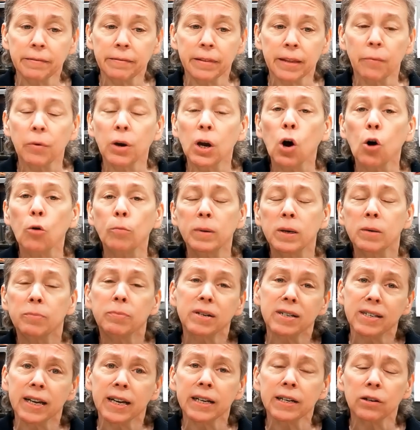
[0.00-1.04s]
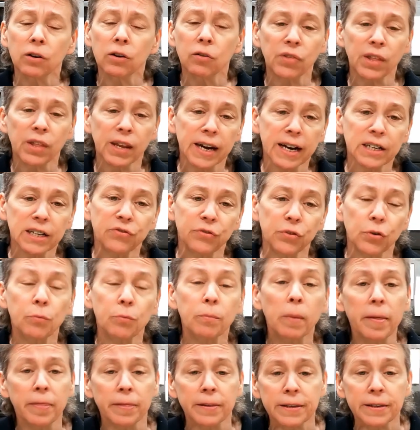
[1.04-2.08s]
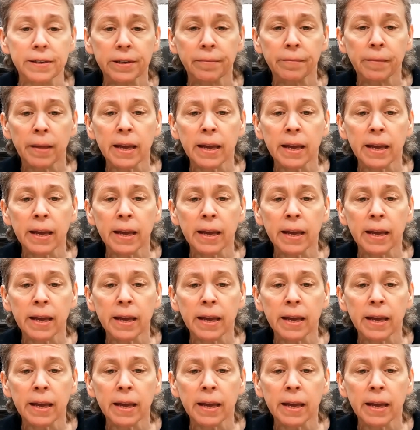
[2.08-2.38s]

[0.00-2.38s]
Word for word: that we hope to present over the next few months.